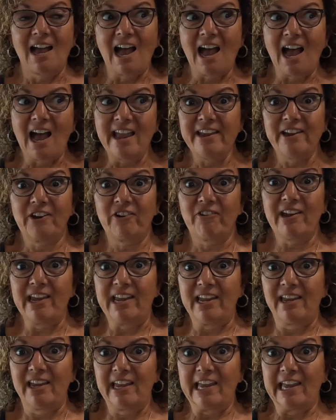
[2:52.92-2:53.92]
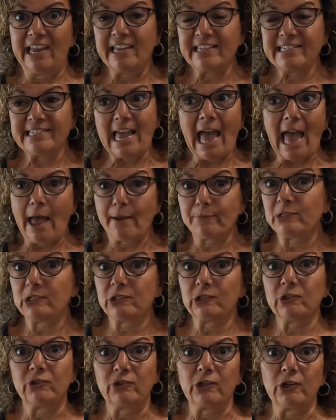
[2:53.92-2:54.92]
I agree. It's
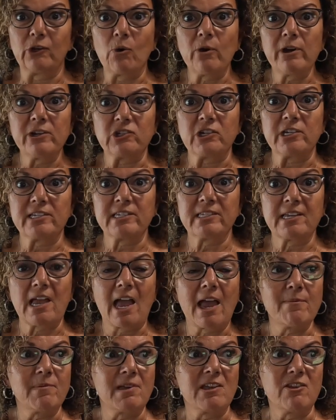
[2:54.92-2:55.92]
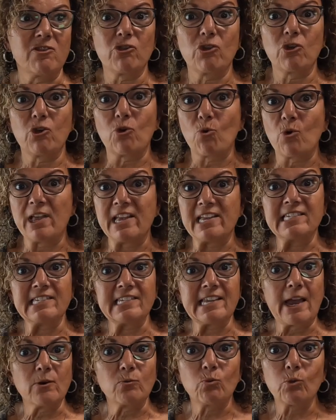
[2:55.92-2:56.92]
absolutely gorgeous. I mean, the
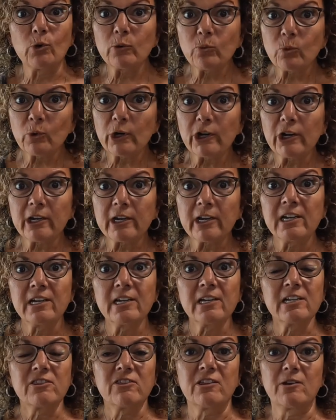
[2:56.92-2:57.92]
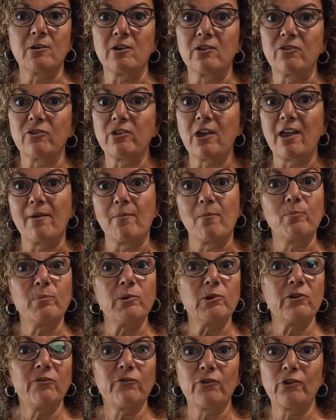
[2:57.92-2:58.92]
inside woodwork, the
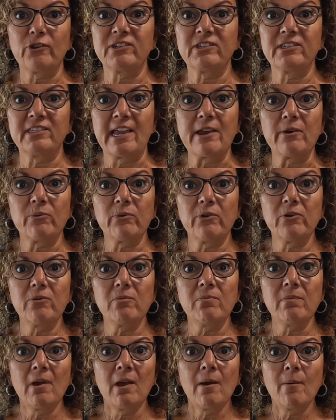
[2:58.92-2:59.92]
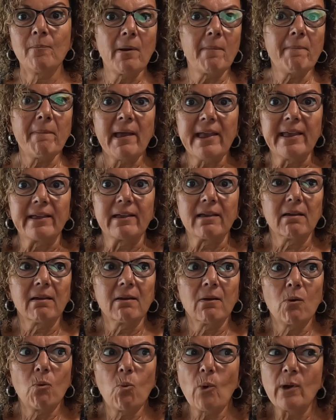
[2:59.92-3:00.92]
beautiful estate room. But Mike,
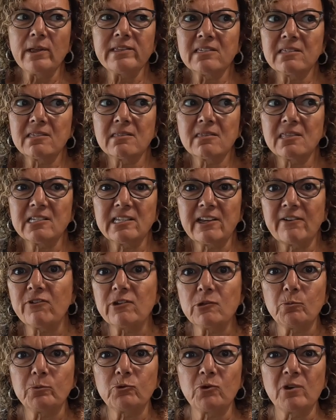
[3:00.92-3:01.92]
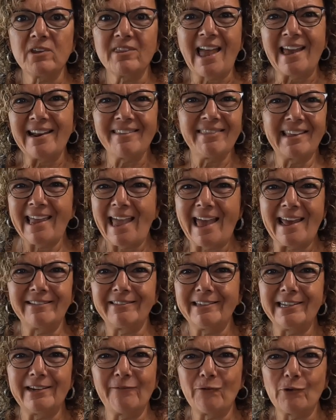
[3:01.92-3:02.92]
what's the difference between that and the
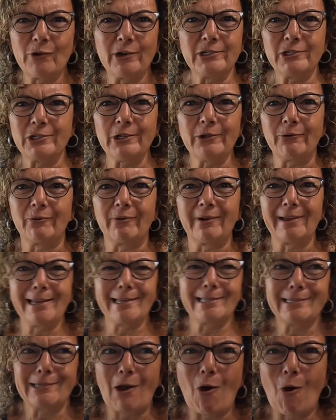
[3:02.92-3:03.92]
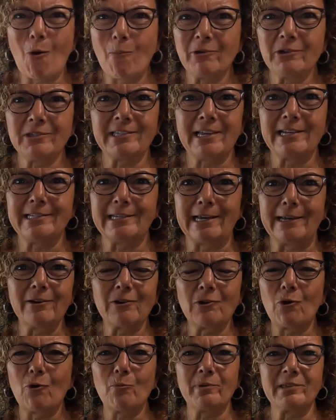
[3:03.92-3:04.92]
Catalina 42? It's almost
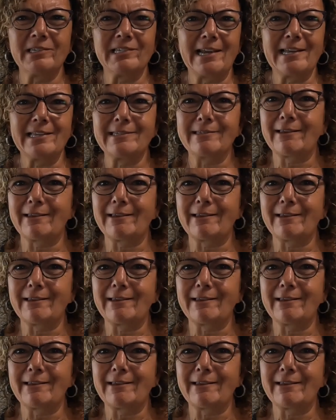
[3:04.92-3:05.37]
identical besides